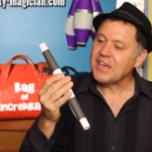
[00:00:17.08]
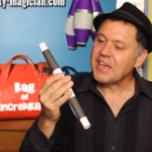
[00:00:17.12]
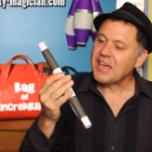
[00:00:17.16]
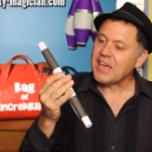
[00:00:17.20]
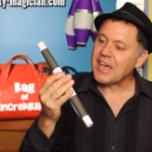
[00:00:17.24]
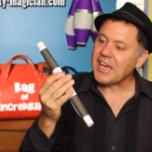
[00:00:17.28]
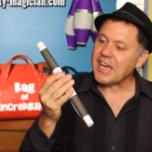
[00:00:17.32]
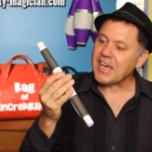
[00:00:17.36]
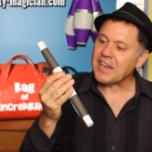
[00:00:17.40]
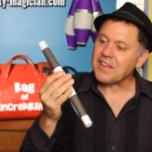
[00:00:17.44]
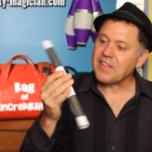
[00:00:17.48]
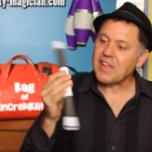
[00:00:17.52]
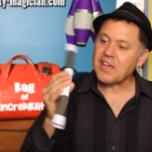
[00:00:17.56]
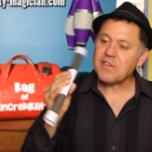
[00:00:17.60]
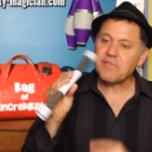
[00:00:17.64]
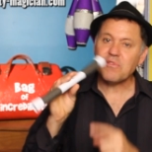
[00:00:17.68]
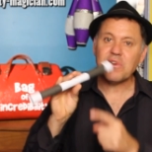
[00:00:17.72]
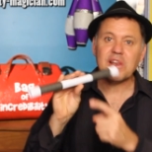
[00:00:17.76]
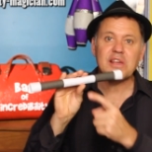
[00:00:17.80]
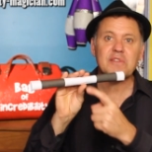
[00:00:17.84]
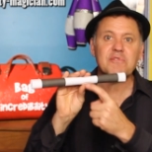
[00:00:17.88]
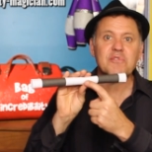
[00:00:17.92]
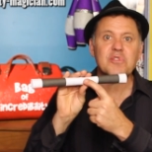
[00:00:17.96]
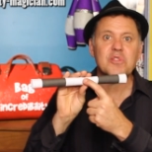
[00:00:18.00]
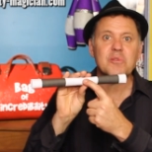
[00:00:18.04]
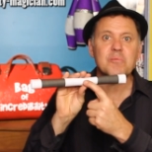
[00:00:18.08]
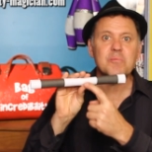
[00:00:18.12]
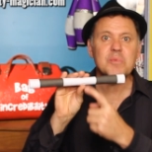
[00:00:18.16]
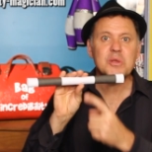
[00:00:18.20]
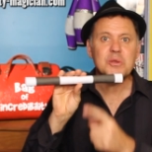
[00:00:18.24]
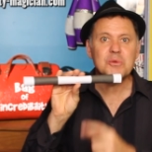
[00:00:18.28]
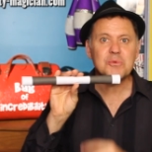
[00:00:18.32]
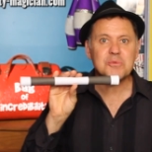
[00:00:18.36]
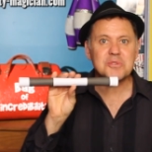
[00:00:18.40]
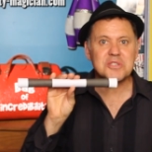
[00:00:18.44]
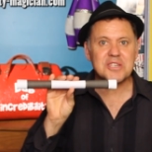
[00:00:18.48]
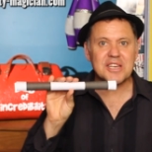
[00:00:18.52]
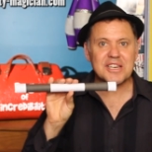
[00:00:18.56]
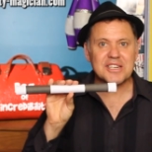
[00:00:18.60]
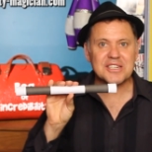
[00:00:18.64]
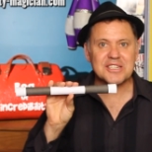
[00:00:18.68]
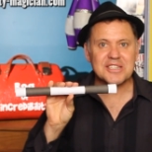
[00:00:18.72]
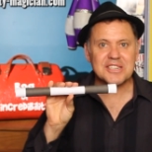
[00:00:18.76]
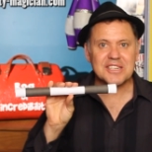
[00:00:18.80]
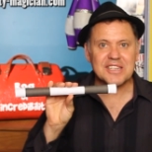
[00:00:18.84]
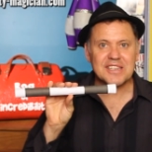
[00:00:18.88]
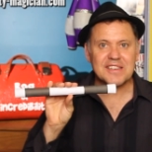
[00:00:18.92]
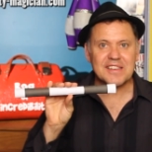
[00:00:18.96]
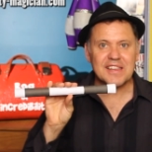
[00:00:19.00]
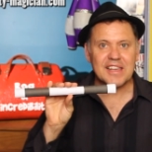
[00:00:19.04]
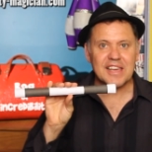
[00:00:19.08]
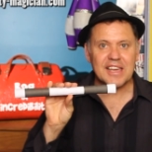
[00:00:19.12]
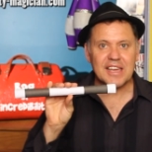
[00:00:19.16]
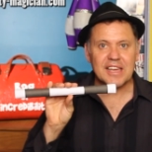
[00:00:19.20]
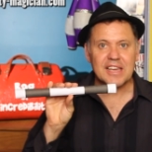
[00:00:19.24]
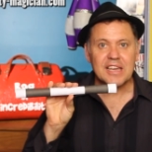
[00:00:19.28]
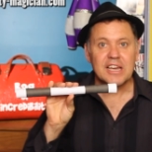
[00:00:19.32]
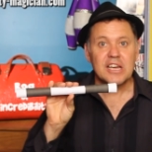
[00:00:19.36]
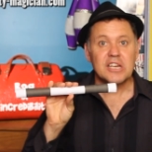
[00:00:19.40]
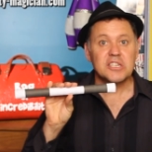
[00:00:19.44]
and they've left the middle section in there.